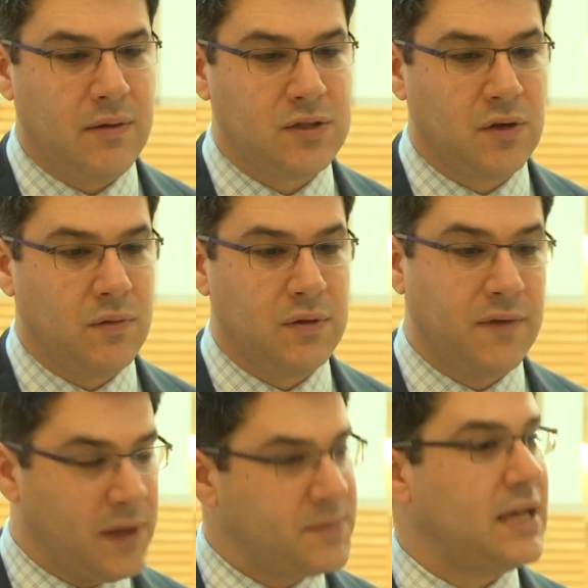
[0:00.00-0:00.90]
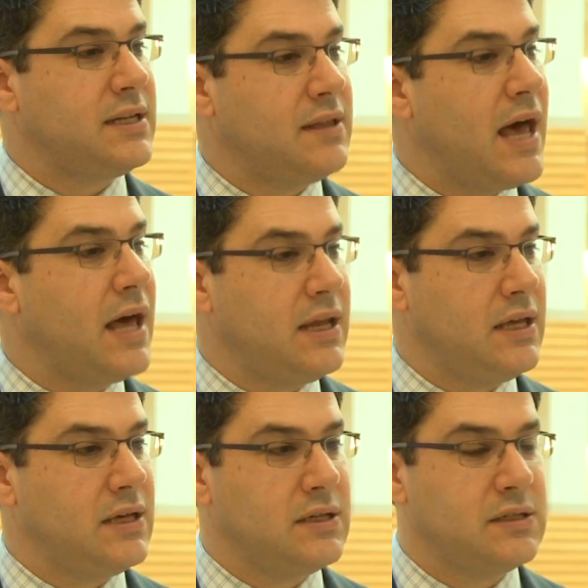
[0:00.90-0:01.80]
so the flip side to that
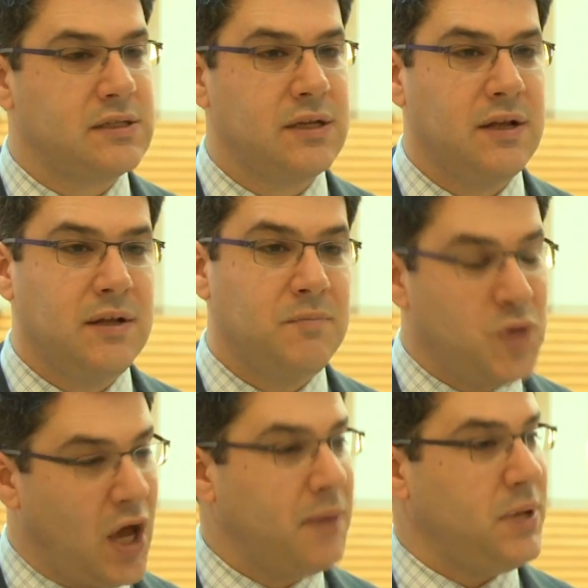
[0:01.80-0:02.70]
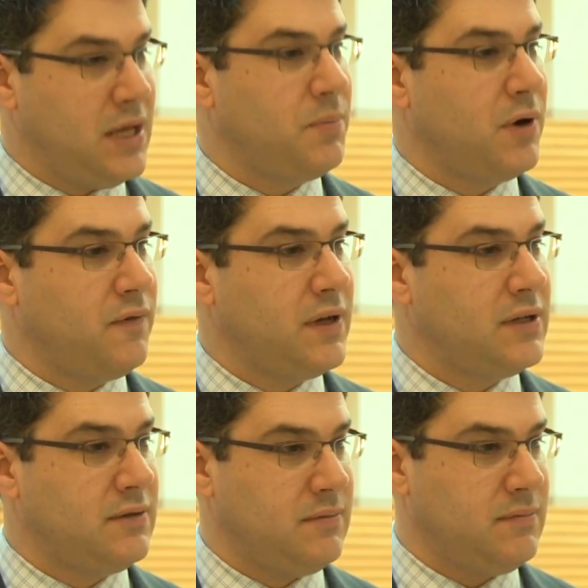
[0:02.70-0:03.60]
is not being a
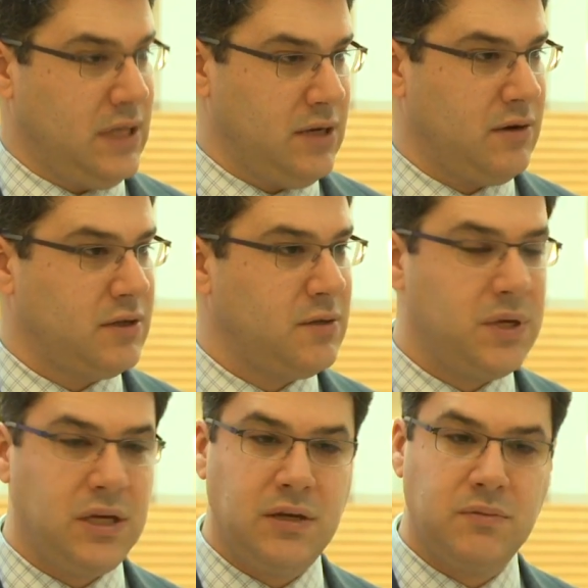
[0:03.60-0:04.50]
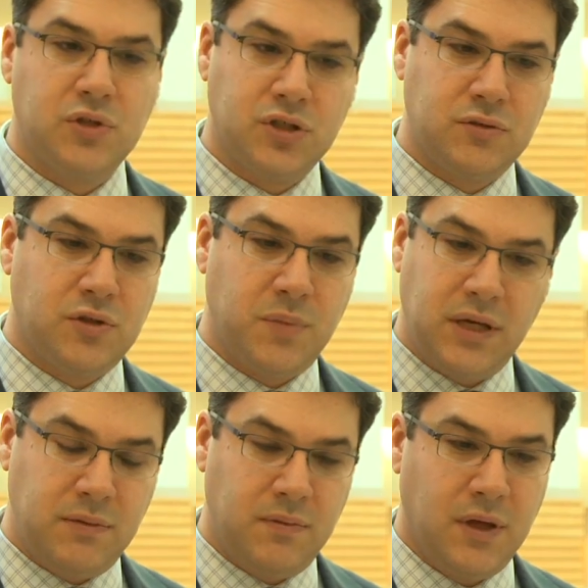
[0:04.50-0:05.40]
perfect leader,
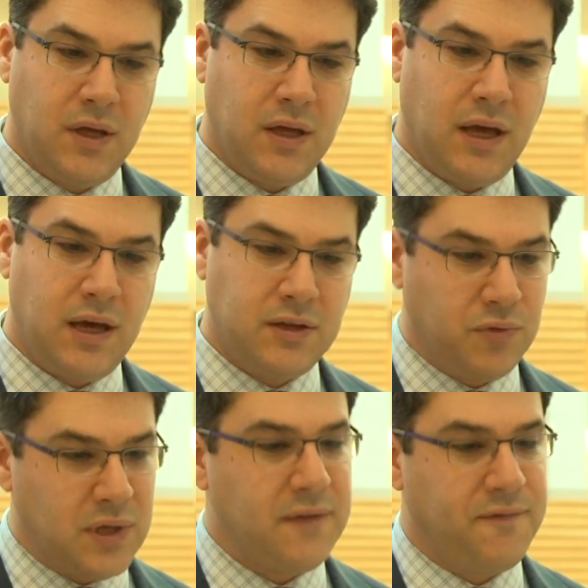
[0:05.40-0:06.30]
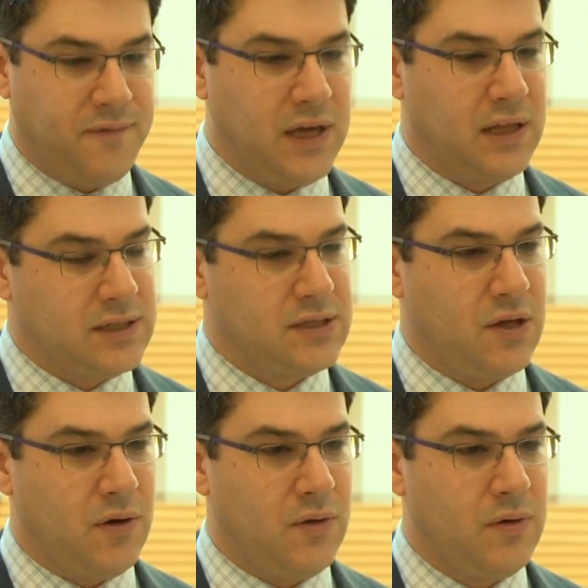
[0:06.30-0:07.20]
to really feel as
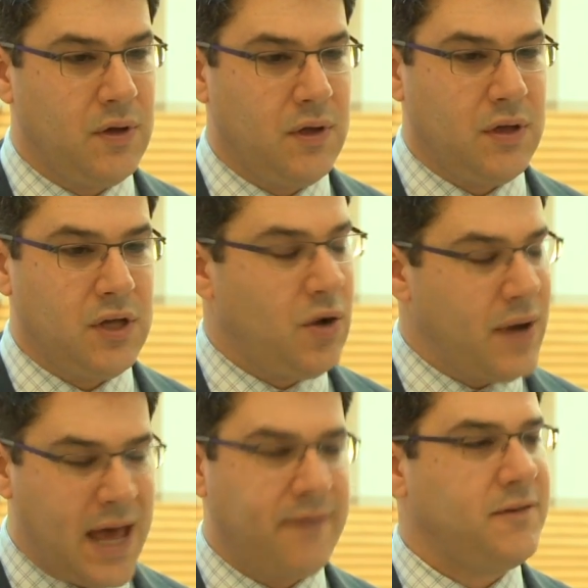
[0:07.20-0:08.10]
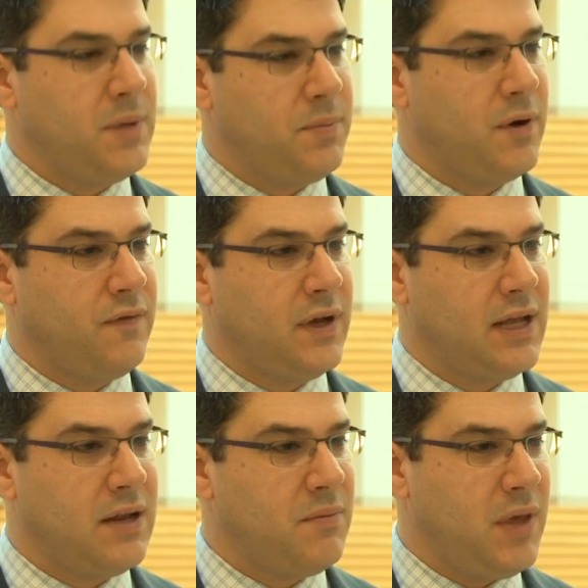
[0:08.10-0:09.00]
though you don't have to be
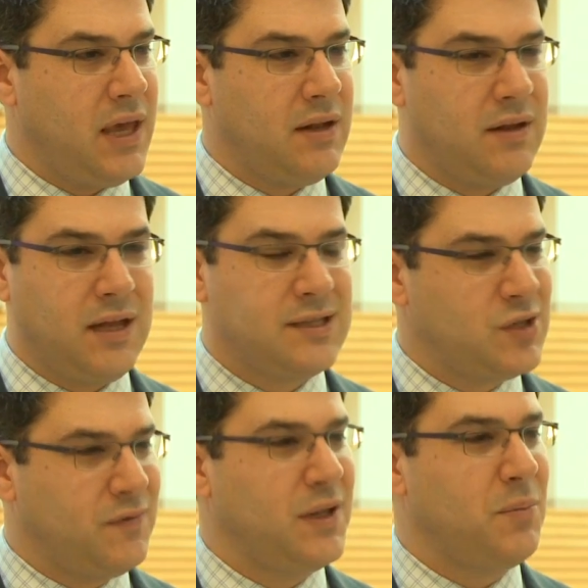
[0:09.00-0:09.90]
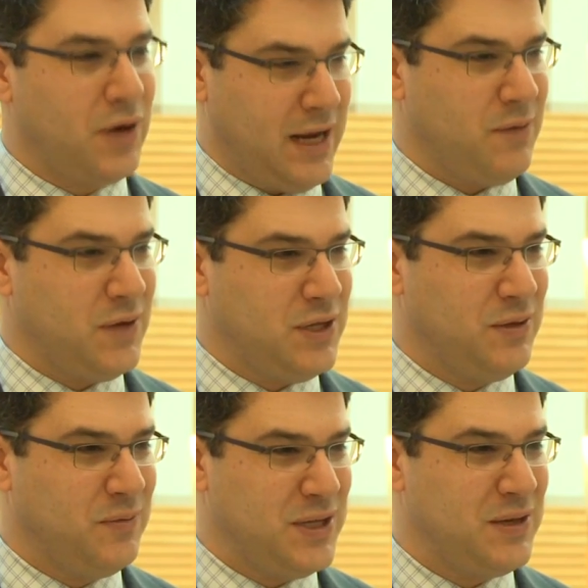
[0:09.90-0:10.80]
perfect. And it's sort of liberating when
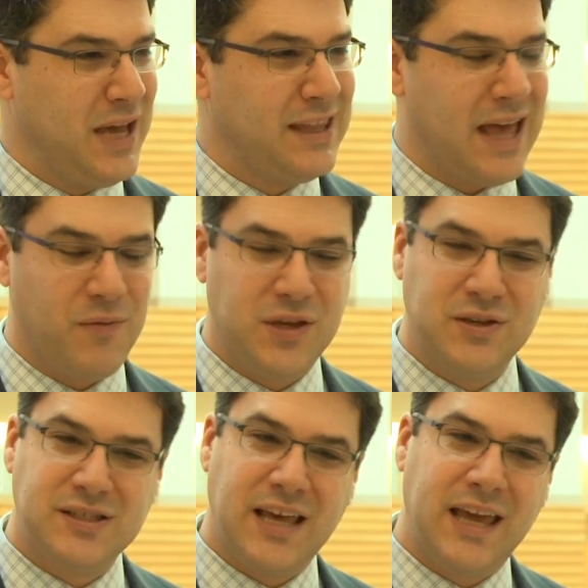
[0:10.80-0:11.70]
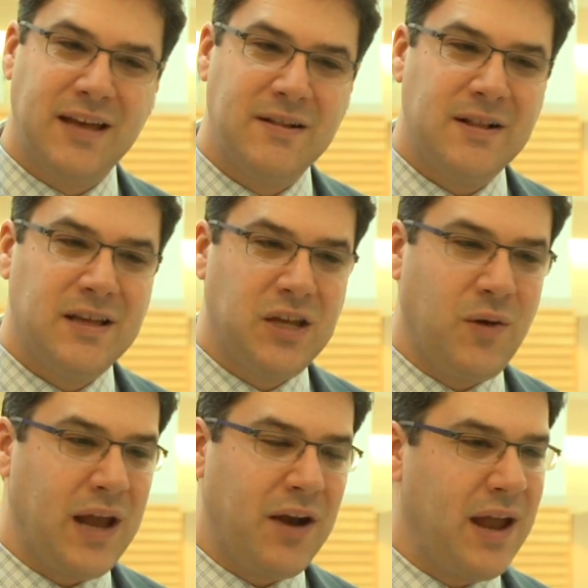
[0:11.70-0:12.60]
you get that, when you say, you know
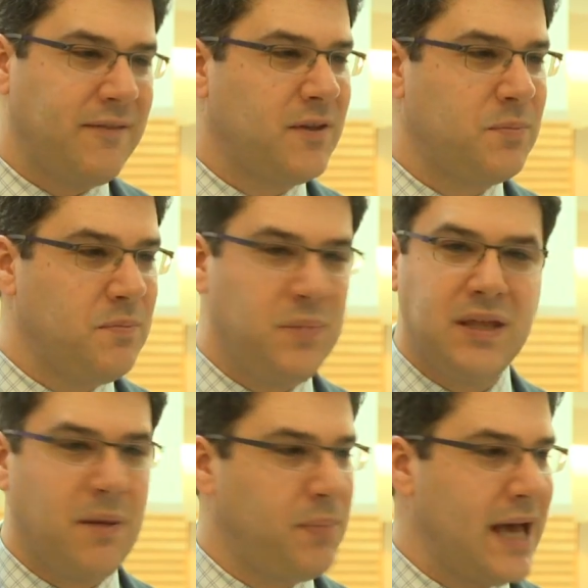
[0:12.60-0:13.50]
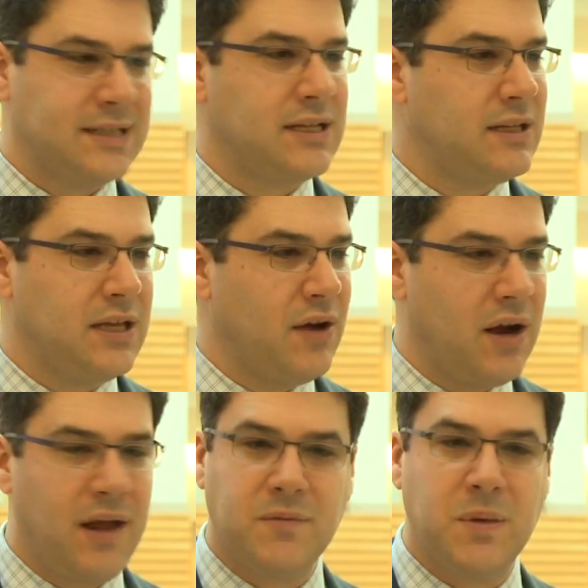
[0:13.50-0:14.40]
what, I don't have to be a plastic leader. I
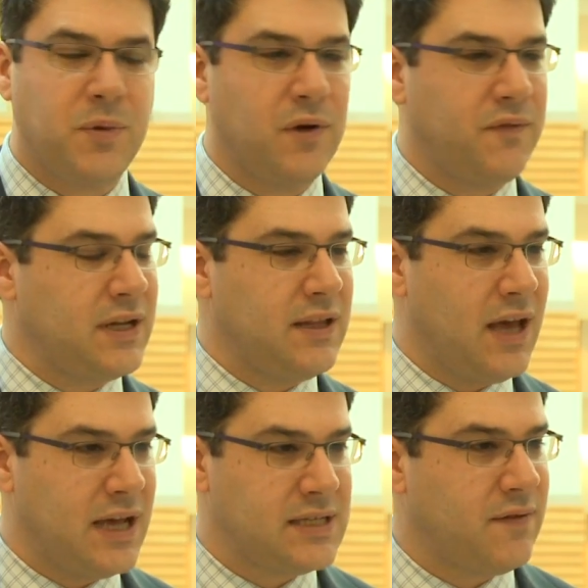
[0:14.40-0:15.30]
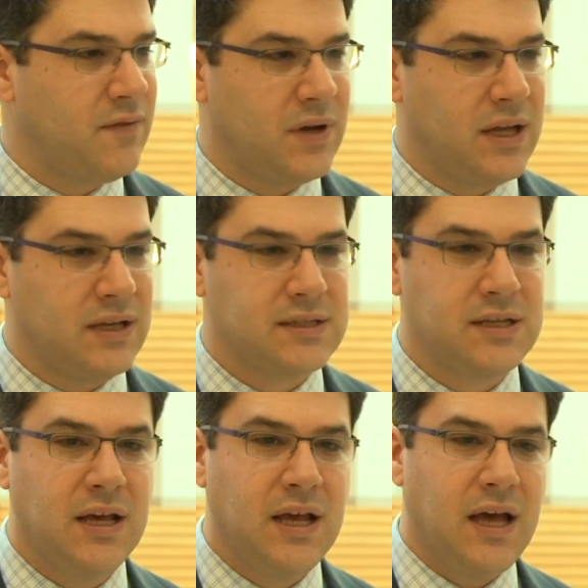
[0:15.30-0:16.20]
don't have to be perfect in the eyes of everyone else.
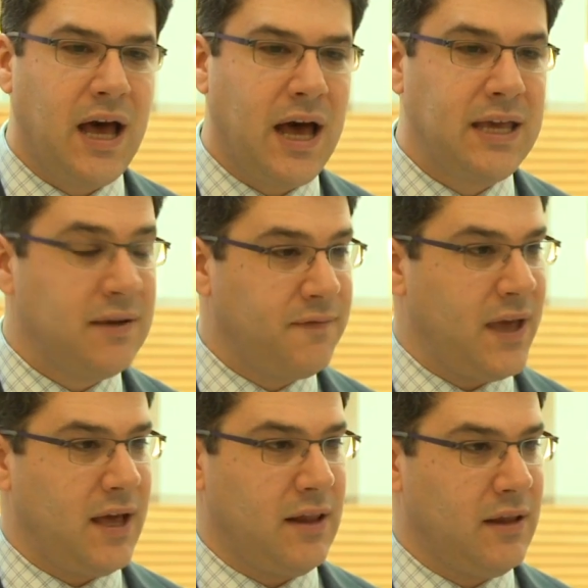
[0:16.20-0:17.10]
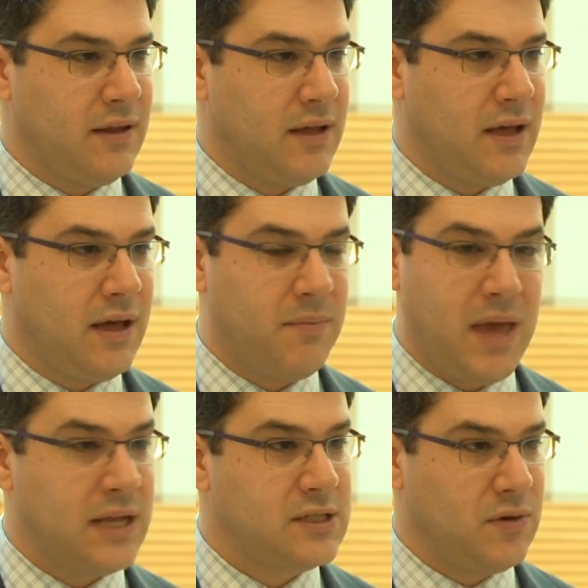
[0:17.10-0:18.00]
I can fail,
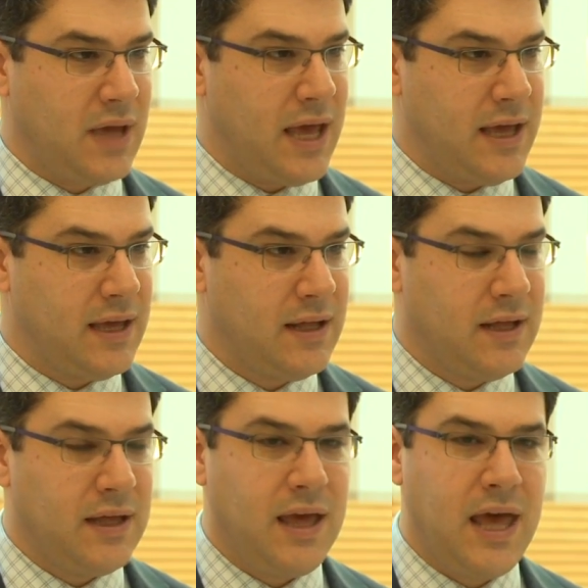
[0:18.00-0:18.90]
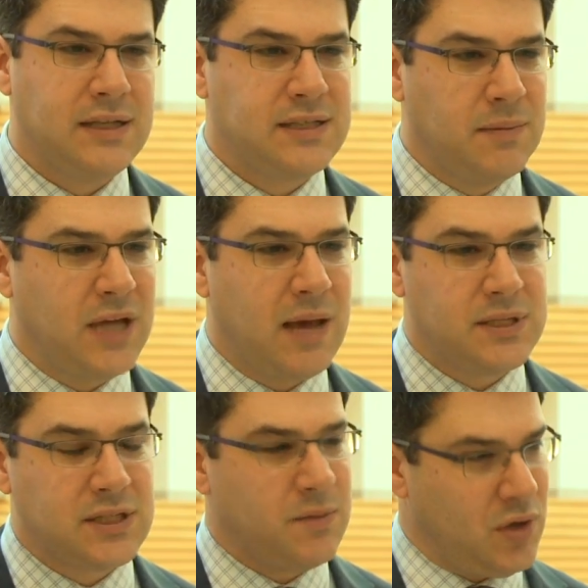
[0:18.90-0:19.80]
and it's okay. And
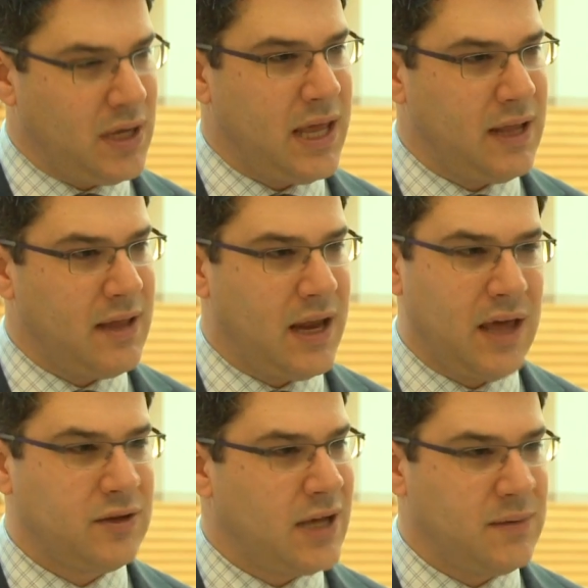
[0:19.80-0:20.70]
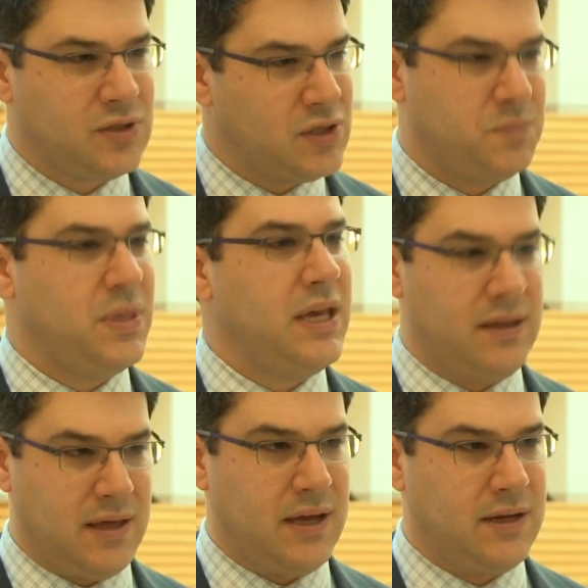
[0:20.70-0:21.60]
sometimes it's communicating that, other times it's just
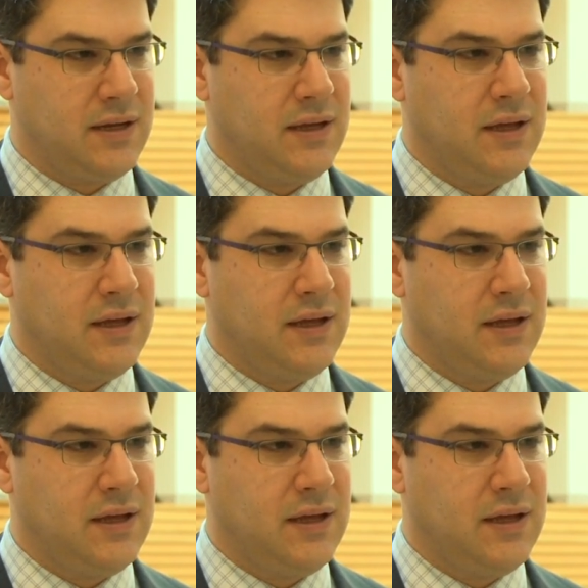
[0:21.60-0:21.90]
being that.